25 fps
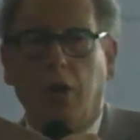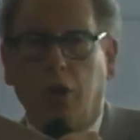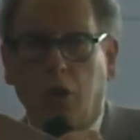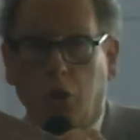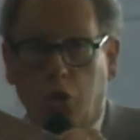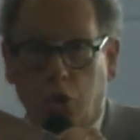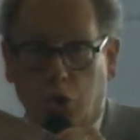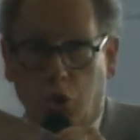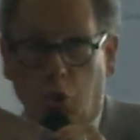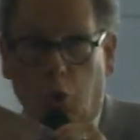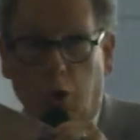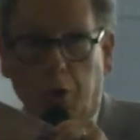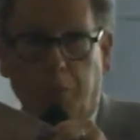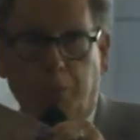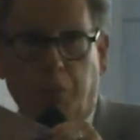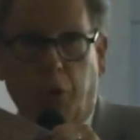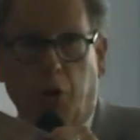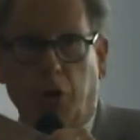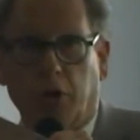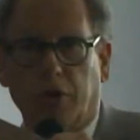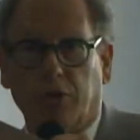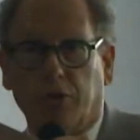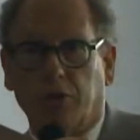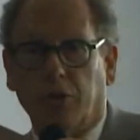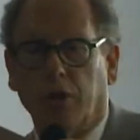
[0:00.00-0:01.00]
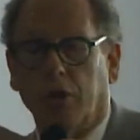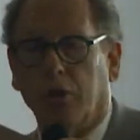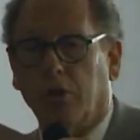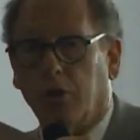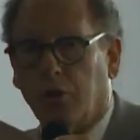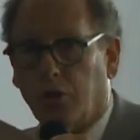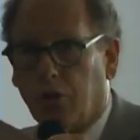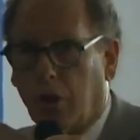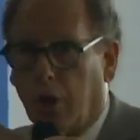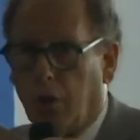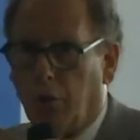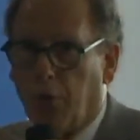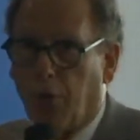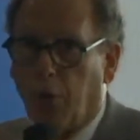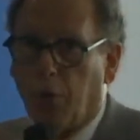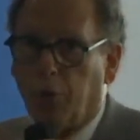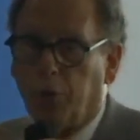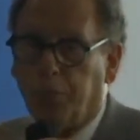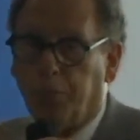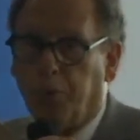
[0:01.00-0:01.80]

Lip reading: short books, share those